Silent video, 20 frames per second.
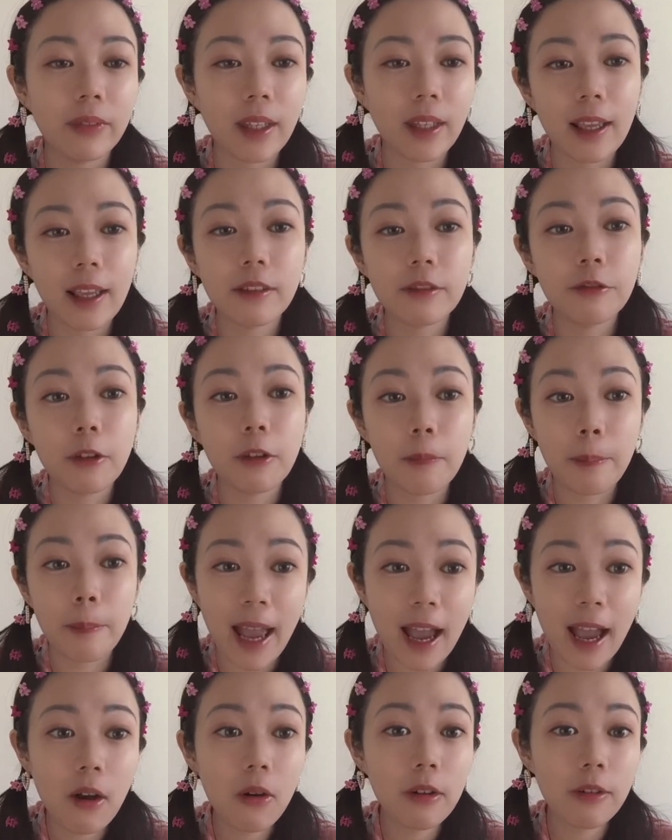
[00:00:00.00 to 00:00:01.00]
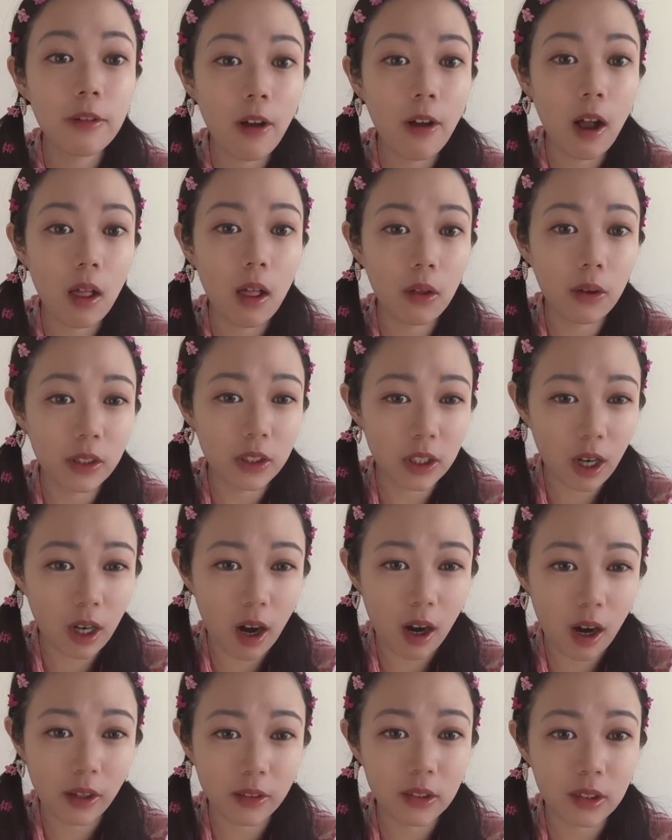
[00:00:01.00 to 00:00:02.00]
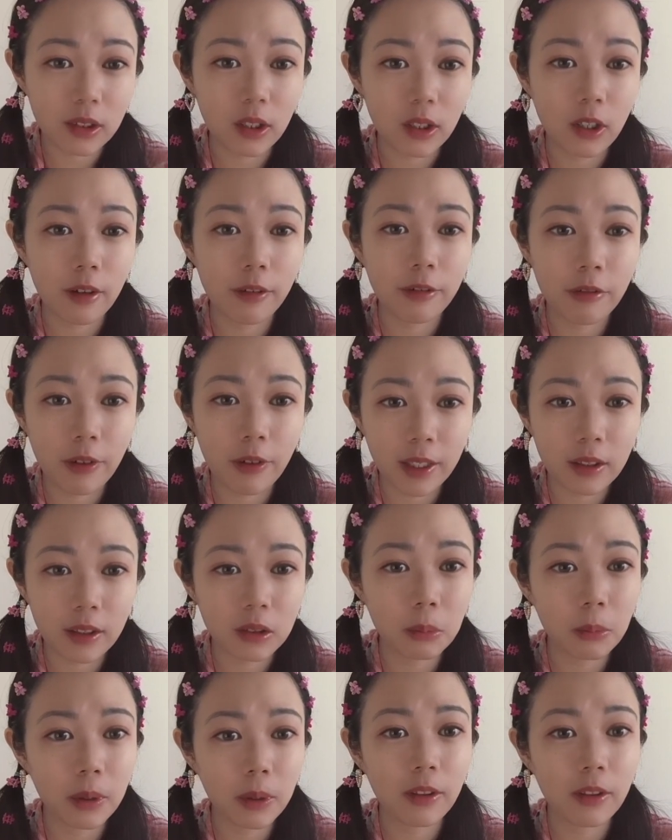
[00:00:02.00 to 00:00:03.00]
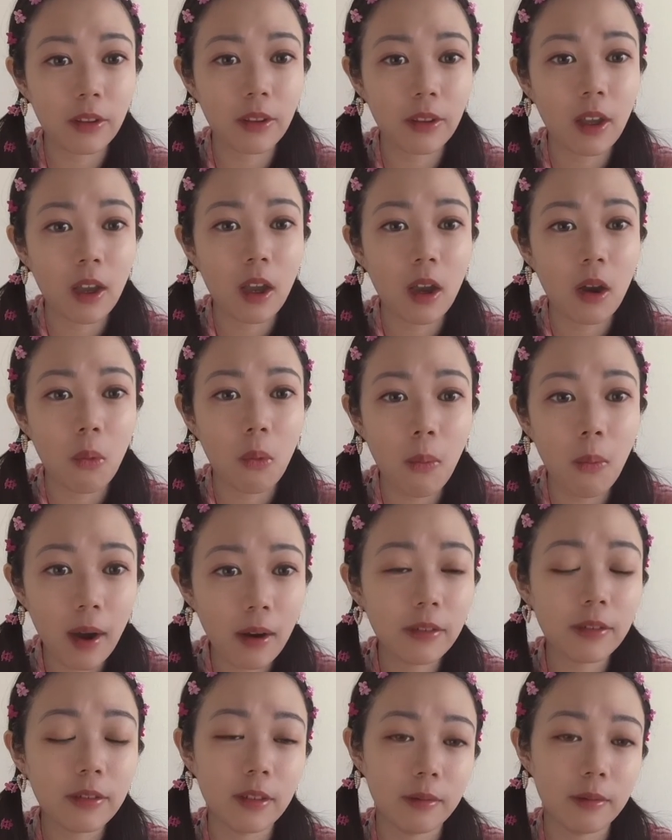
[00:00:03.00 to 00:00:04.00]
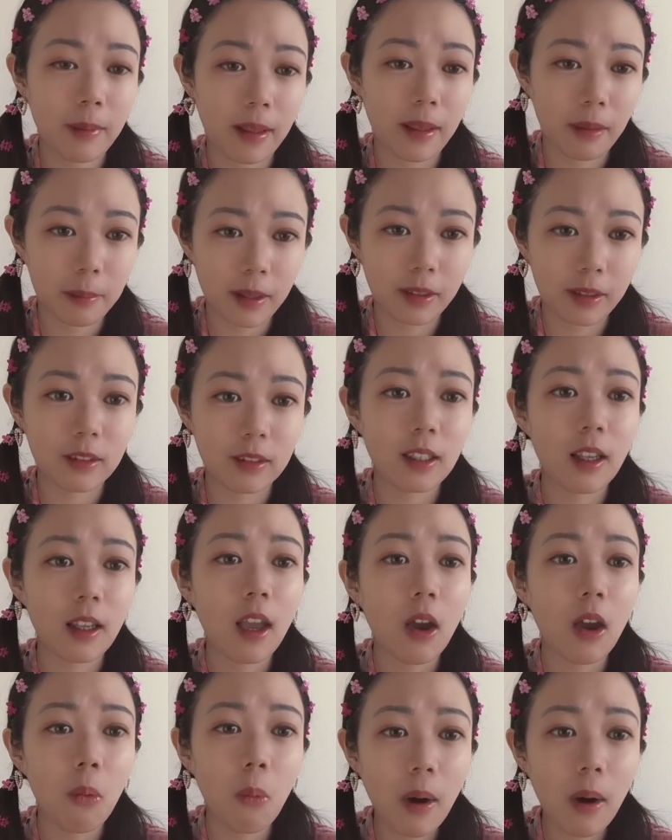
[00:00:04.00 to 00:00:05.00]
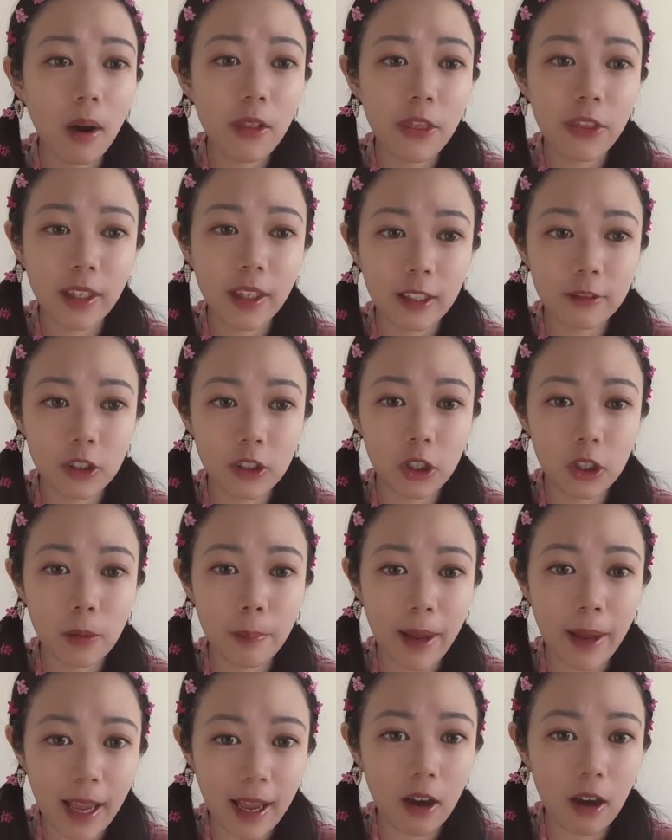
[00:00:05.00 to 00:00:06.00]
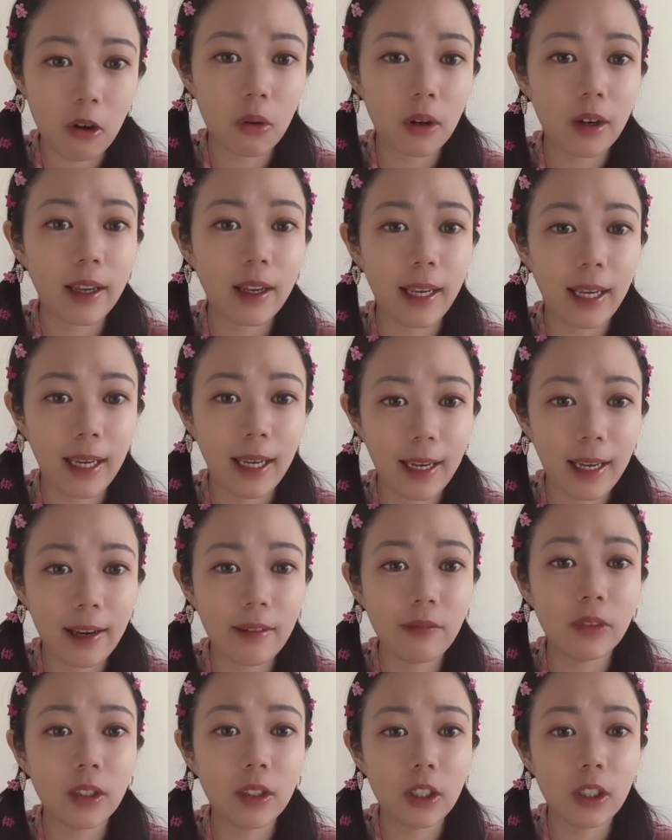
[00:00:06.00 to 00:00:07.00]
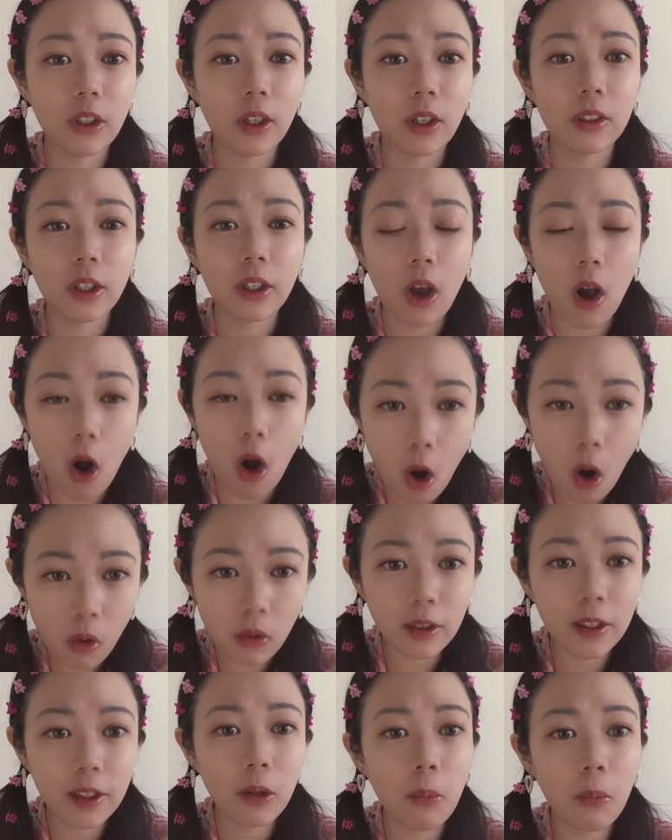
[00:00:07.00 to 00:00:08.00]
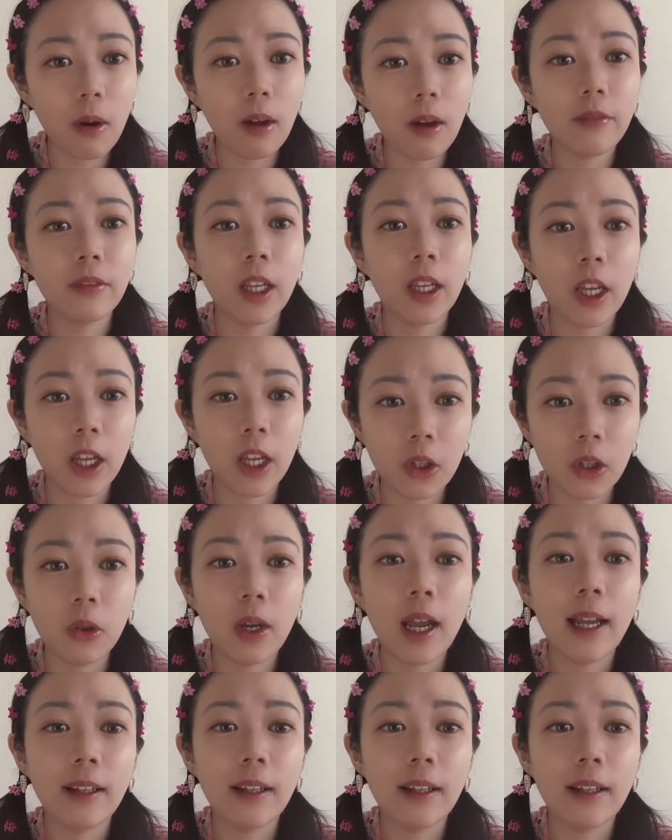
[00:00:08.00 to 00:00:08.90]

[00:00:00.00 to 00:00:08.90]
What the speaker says: And for power follower charts, you are friends with wealth element. Wealth gives you power, and you are the only one who